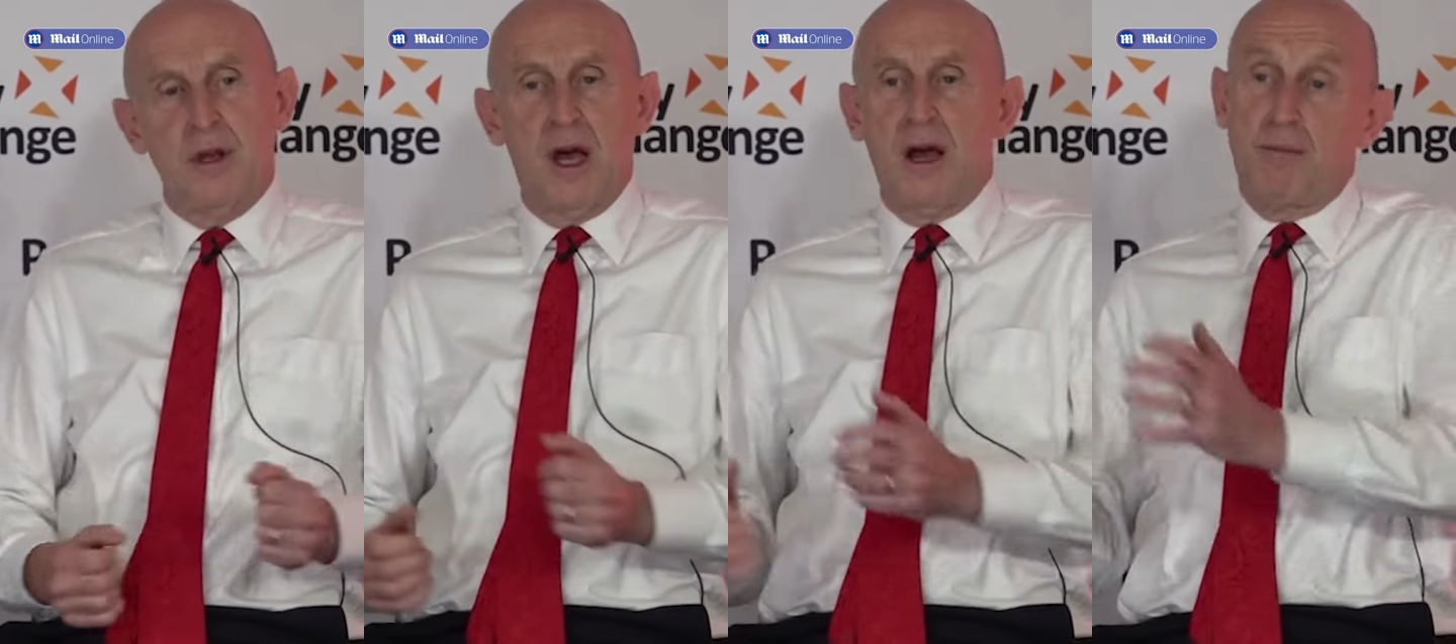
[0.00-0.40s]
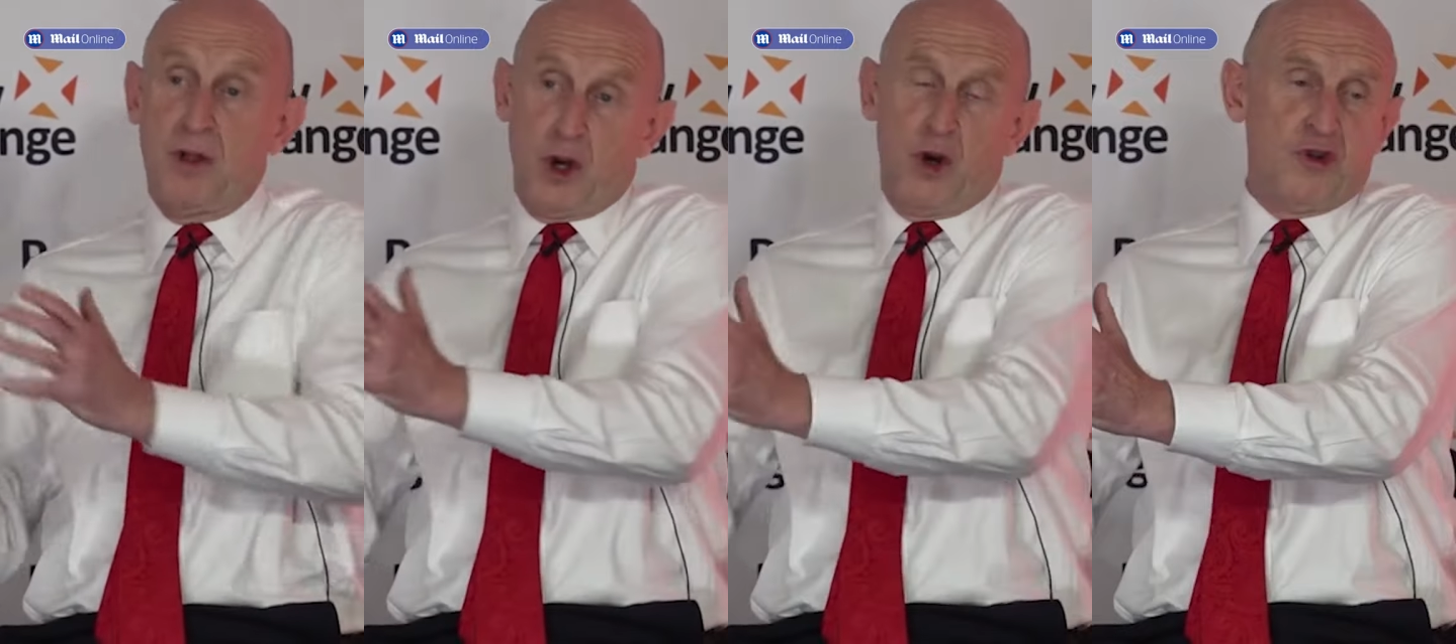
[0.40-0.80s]
but
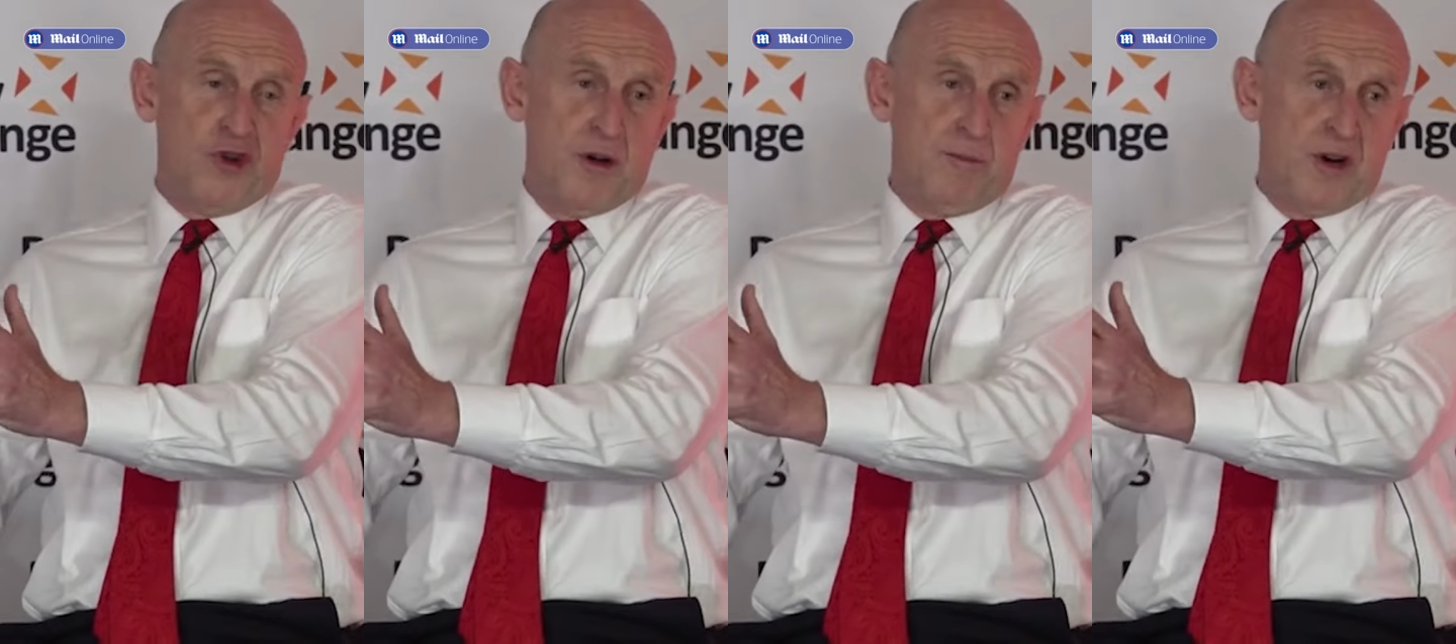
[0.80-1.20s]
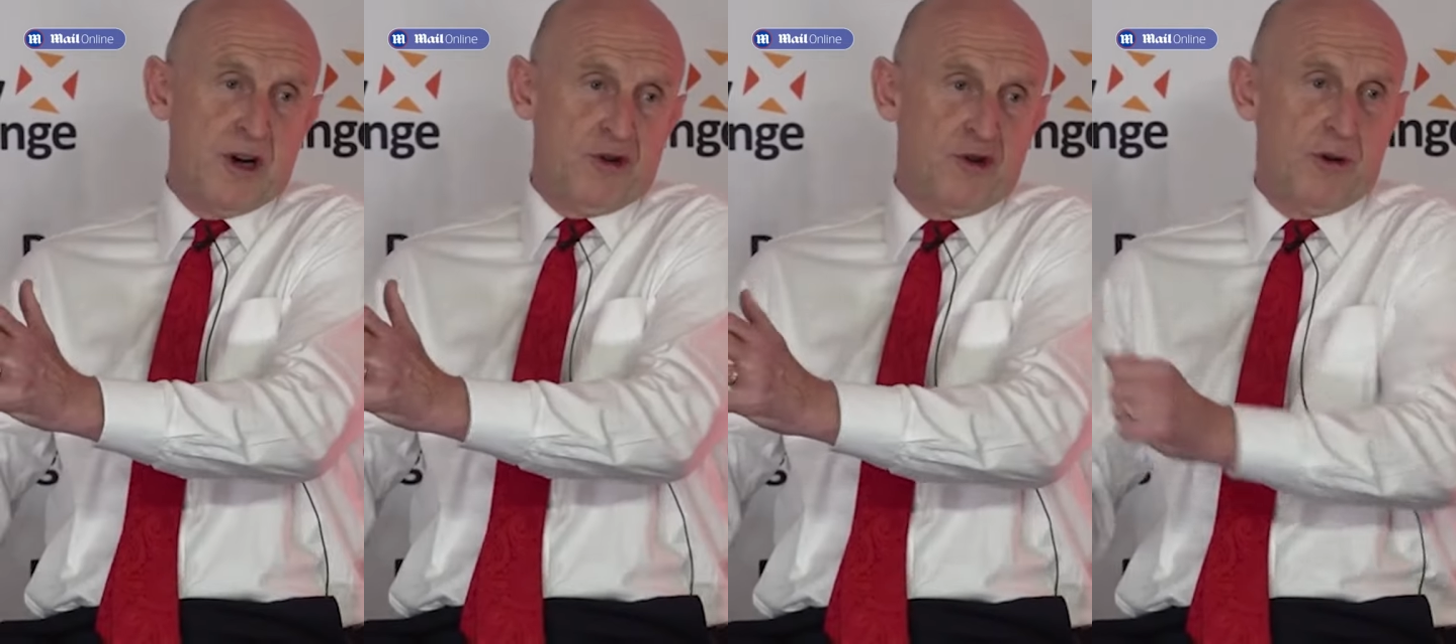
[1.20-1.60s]
the long-term
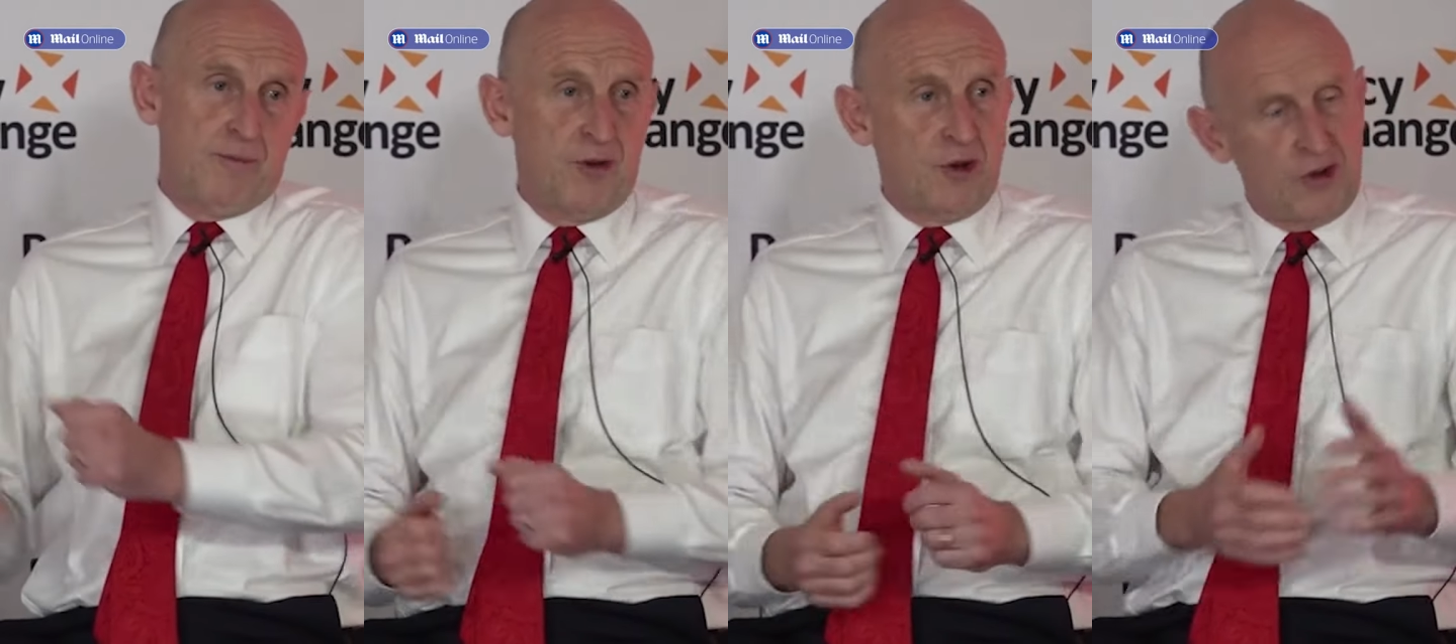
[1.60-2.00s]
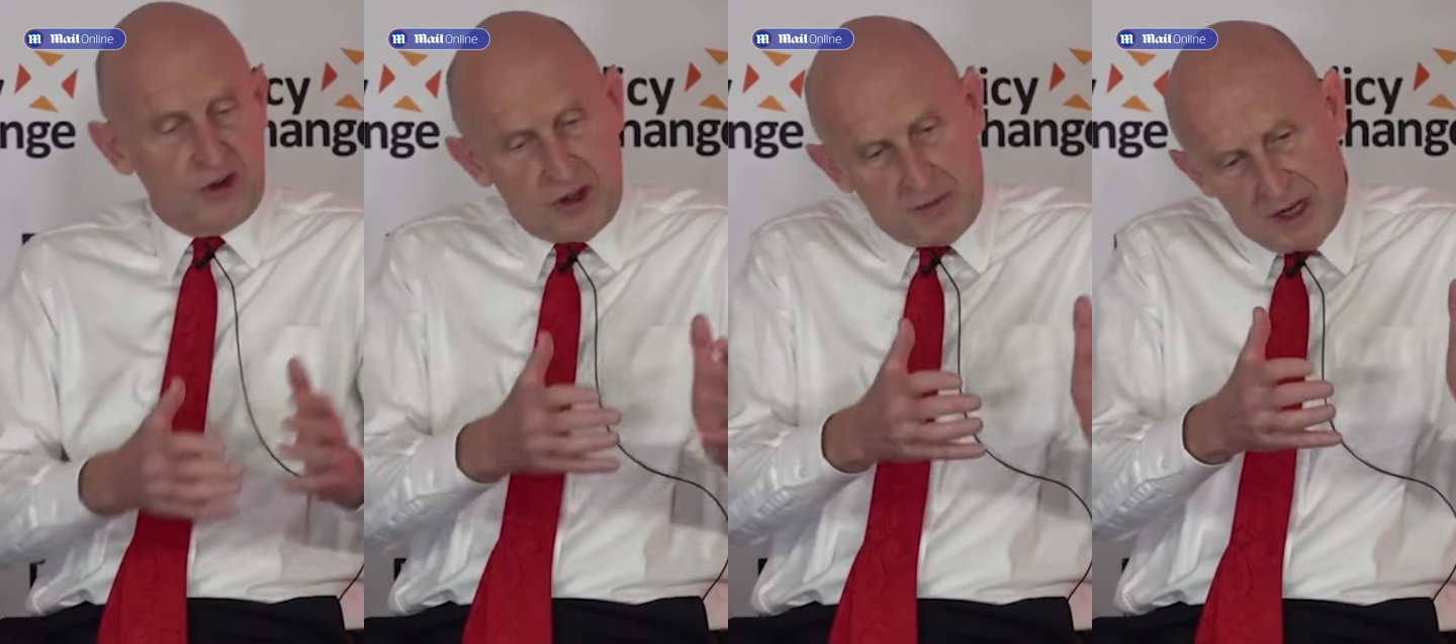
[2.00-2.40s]
production, not
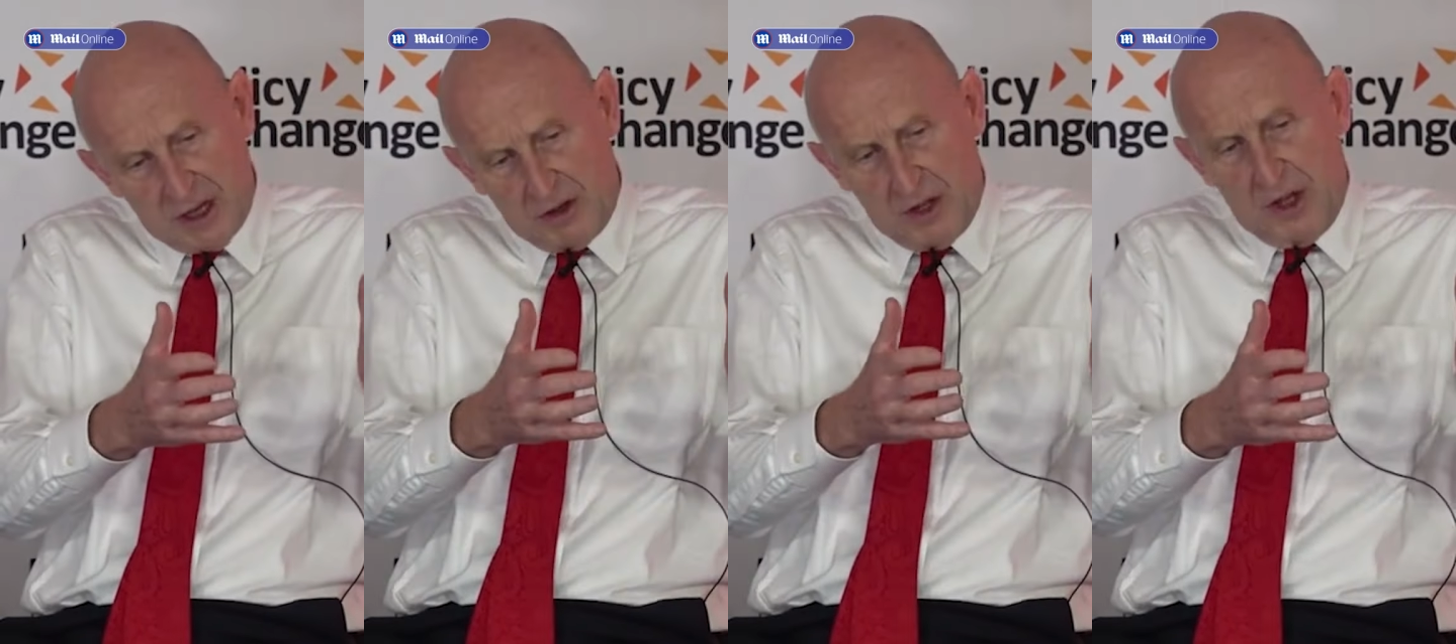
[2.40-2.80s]
just the immediate